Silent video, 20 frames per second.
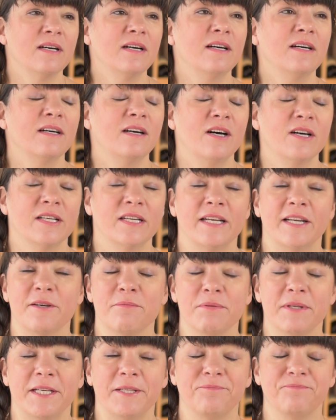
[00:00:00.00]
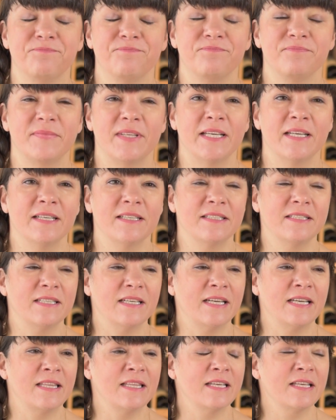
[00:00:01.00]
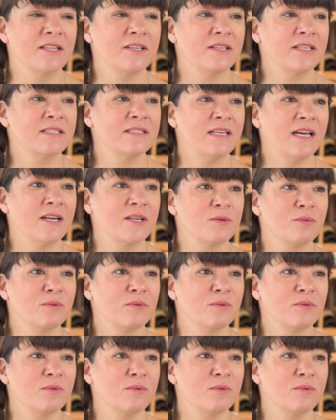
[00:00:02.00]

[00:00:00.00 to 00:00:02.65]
on an airplane. And I think their exact